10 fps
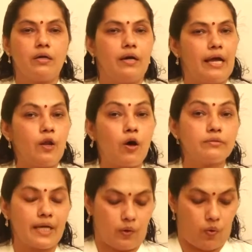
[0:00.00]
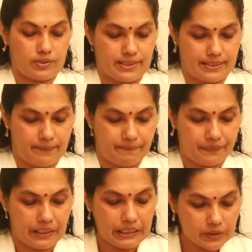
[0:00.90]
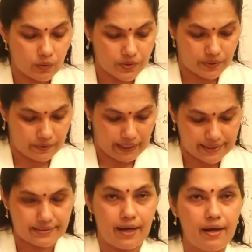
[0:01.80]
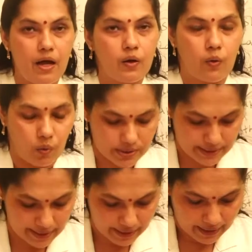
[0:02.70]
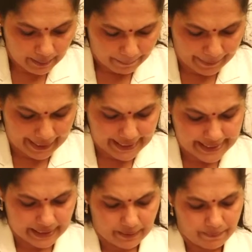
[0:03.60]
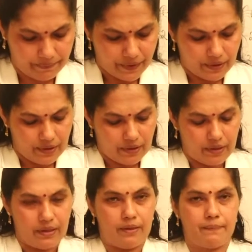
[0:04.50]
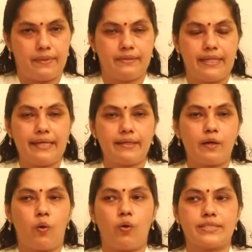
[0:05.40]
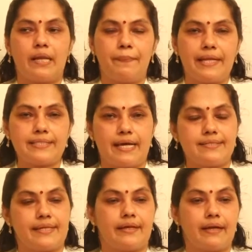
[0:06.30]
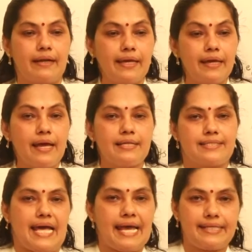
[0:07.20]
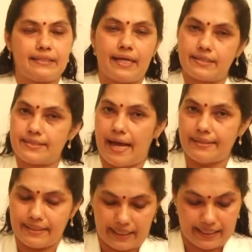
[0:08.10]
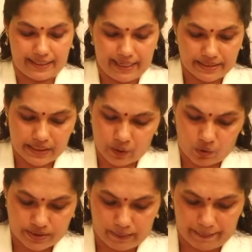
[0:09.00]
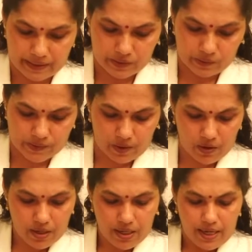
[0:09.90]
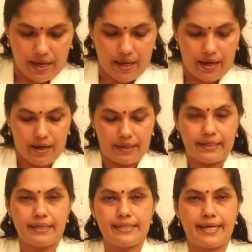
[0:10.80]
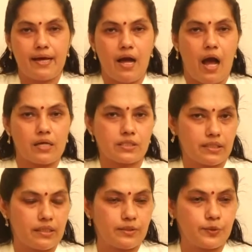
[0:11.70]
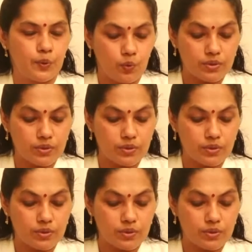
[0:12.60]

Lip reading: along the coast is also known as the coastal plains. Then the coastal plains are generally sandy, that is sandy areas, coastal plains also. India has two